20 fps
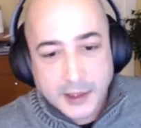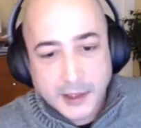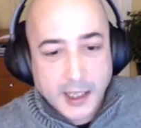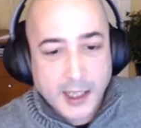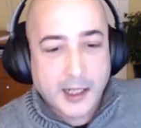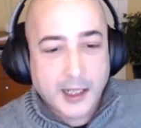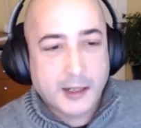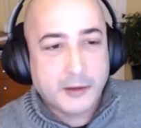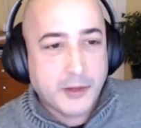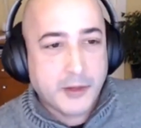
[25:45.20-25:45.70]

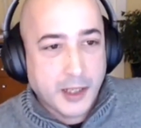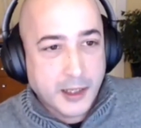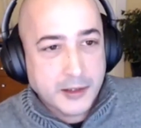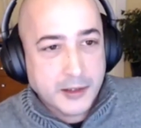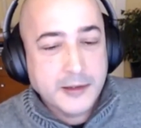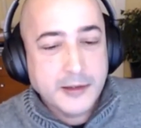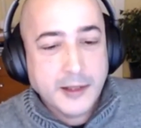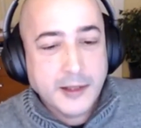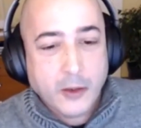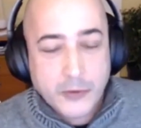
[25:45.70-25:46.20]

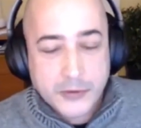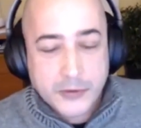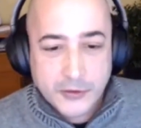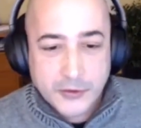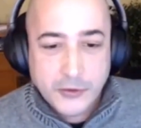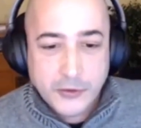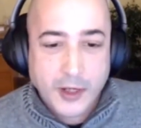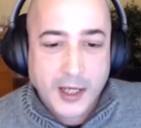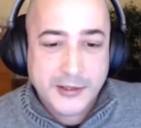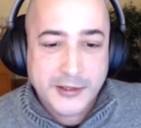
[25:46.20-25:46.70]
Regarding the question
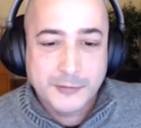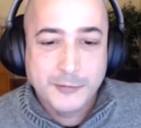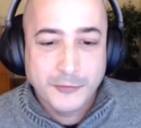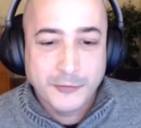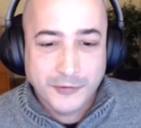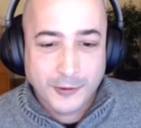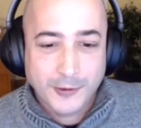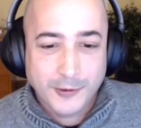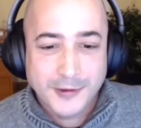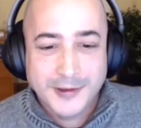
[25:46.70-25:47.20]
you asked
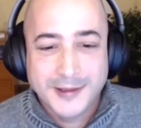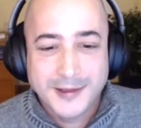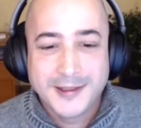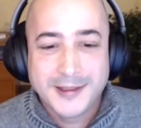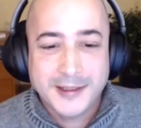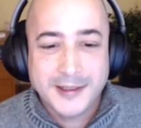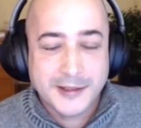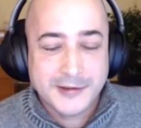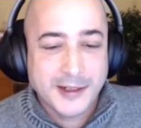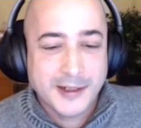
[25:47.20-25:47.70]
before,
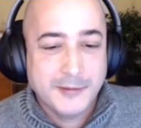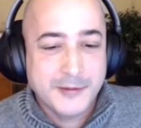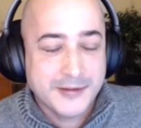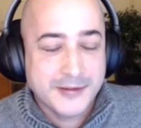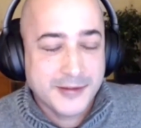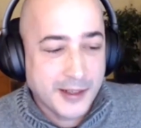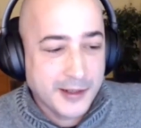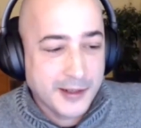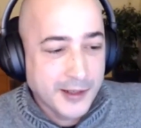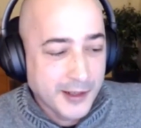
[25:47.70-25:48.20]
just let me say,